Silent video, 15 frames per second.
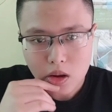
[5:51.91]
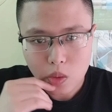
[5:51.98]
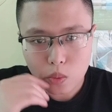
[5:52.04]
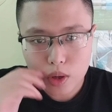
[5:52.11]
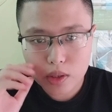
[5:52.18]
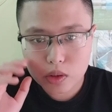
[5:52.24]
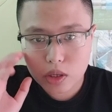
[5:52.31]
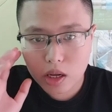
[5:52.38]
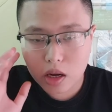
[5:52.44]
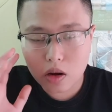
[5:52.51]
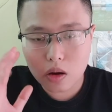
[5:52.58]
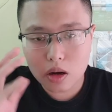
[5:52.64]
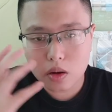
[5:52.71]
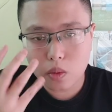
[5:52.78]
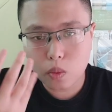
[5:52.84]
When you
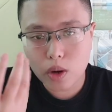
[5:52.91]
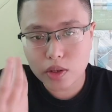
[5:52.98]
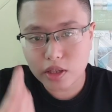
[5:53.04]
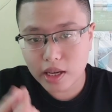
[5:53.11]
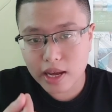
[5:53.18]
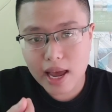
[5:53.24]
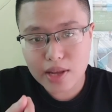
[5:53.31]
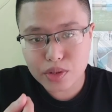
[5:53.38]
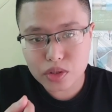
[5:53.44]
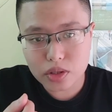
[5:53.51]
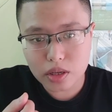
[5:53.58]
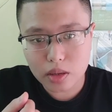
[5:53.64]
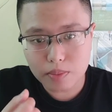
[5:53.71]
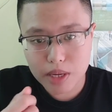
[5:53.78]
get the